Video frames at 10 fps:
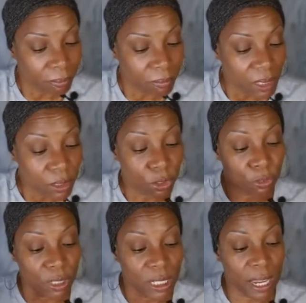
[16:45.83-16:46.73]
So to
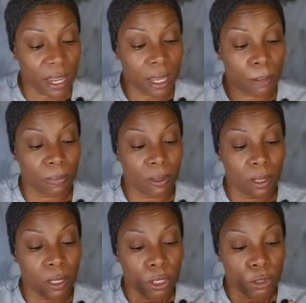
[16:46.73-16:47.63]
recap,
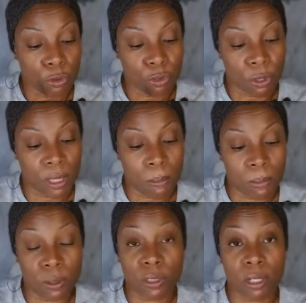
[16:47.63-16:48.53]
you know that
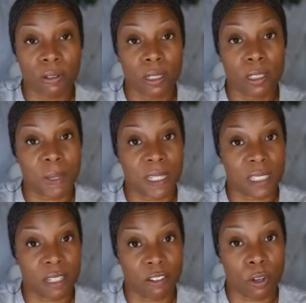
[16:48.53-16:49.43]
military space A
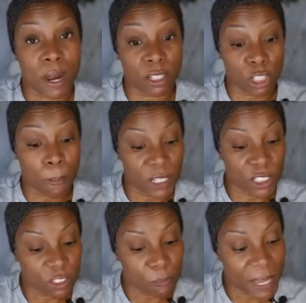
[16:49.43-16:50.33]
requires a bunch
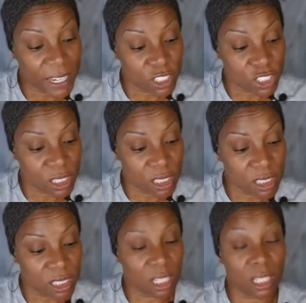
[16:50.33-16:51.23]
of patience.
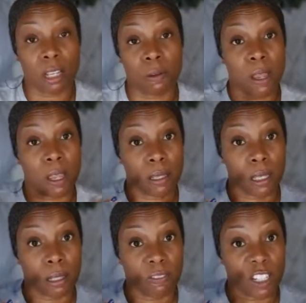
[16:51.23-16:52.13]

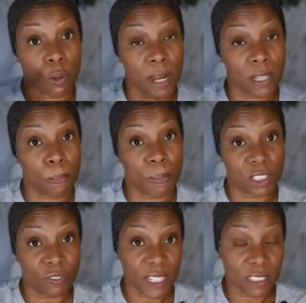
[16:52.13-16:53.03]
It requires a bunch
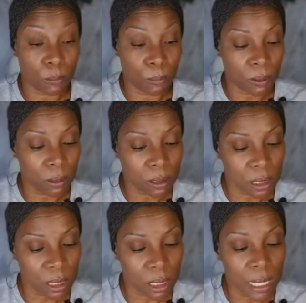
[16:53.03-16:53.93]
of
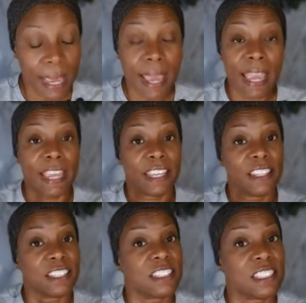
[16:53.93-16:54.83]
flexibility, and
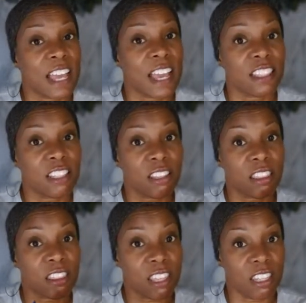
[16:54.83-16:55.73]
this is not the
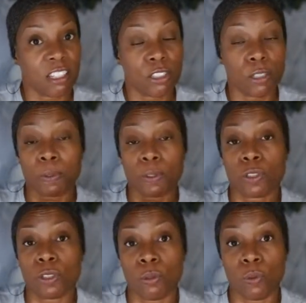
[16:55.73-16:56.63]
thing to
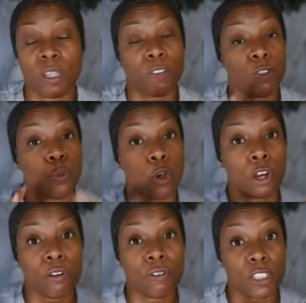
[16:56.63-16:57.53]
pursue if you are
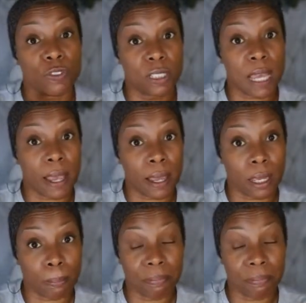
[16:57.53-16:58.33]
crunched for time.